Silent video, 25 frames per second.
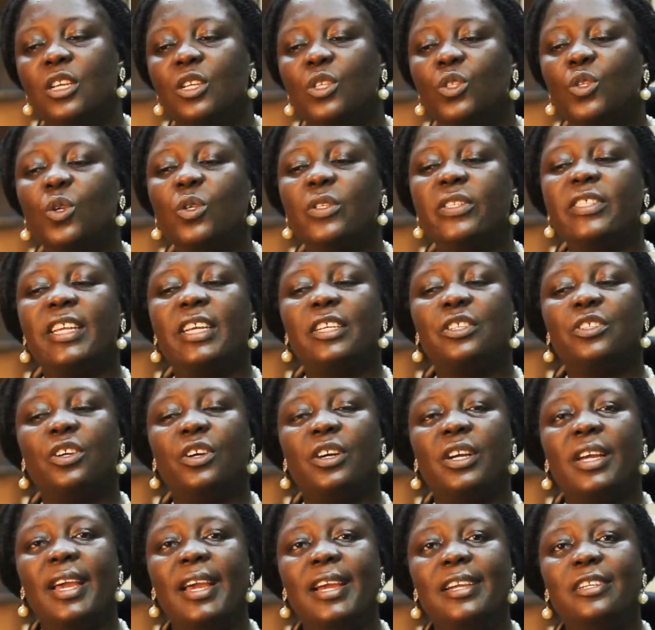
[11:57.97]
So
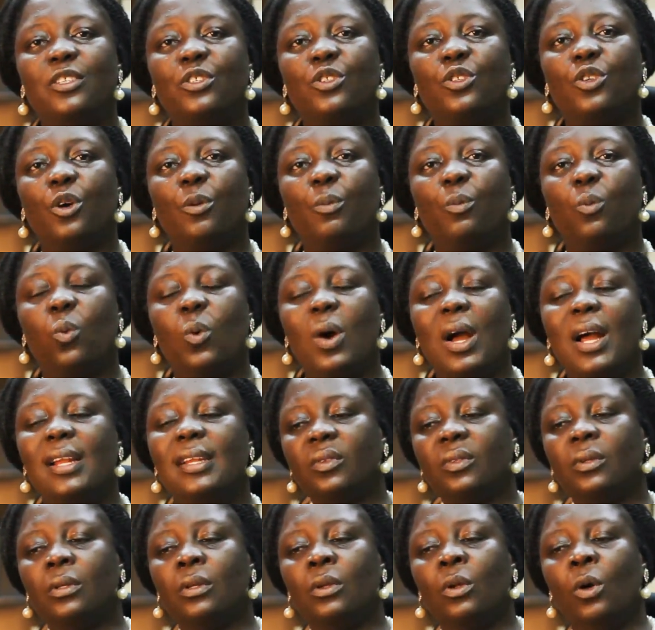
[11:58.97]
section 8(1)
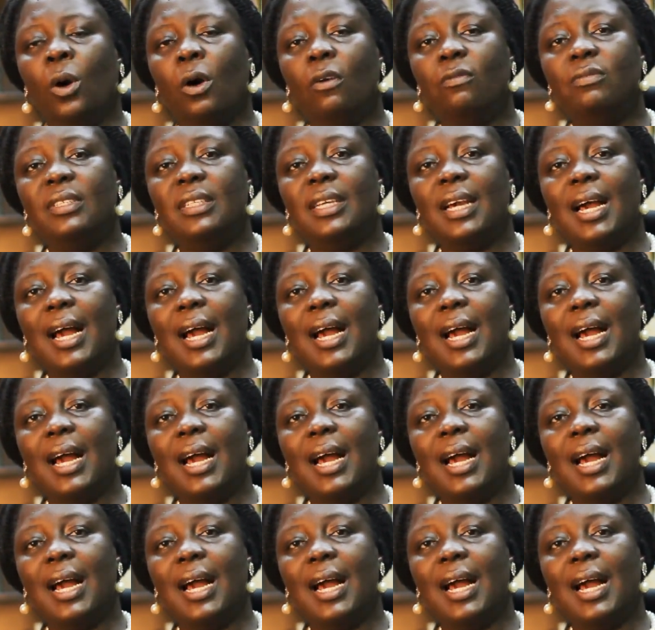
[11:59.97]
of the